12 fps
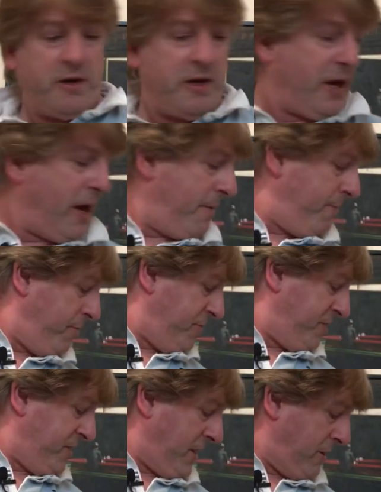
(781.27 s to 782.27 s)
car
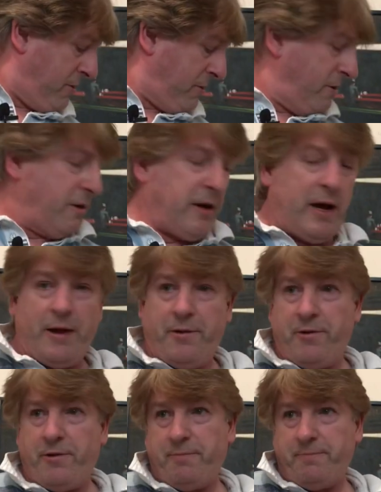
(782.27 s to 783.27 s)
boot sale,
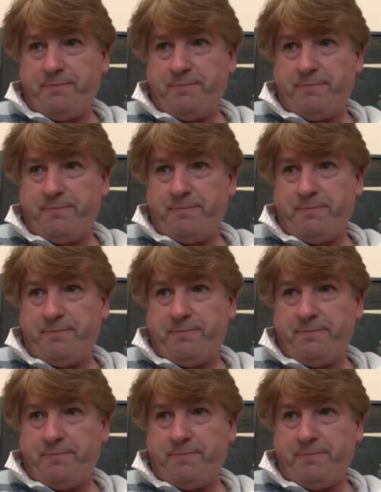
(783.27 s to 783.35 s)
and